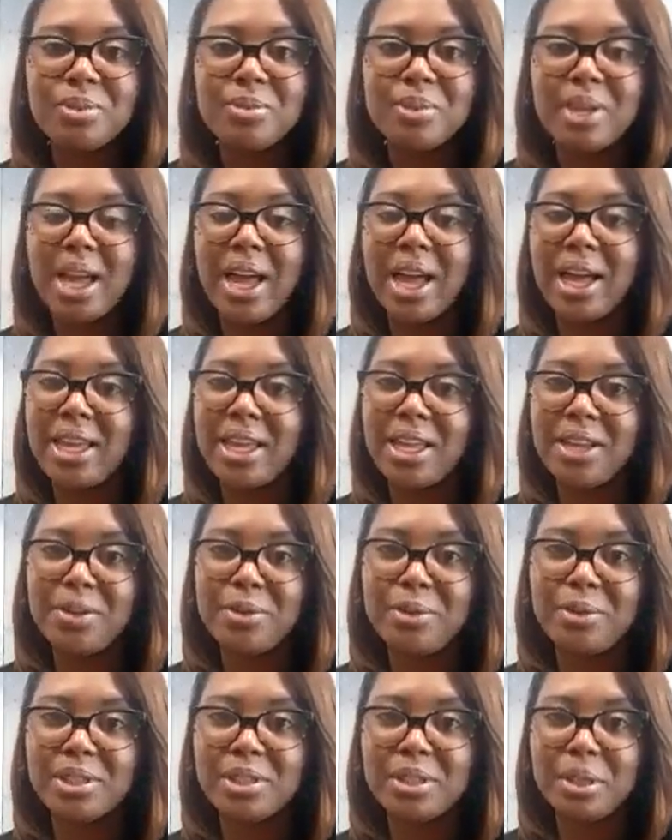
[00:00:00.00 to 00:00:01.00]
I'm like, I can't
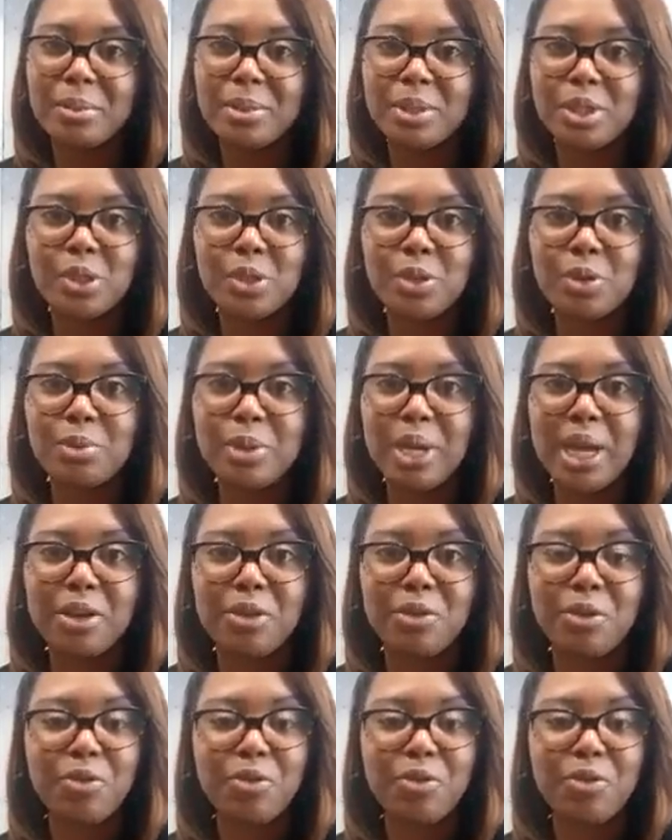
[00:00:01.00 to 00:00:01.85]
do this. I'm gonna just go back,